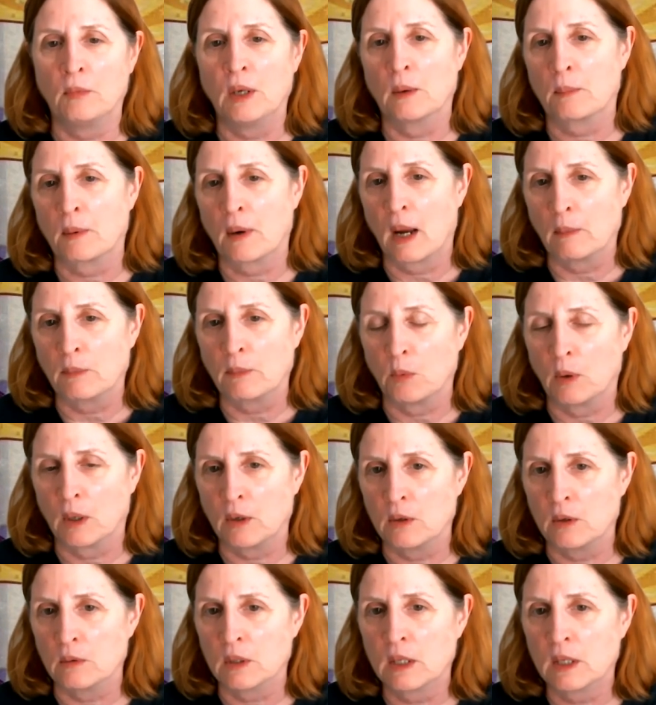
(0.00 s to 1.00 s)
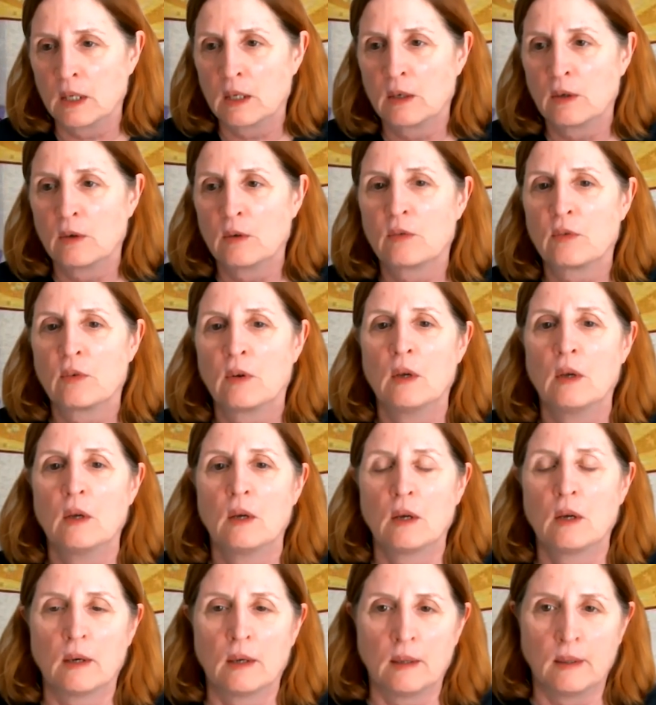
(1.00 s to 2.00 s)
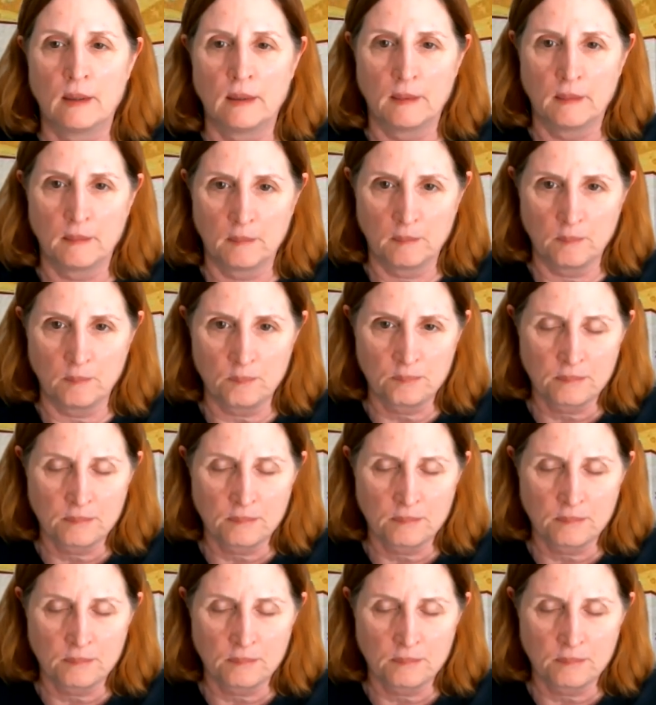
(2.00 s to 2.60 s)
perhaps where you live, how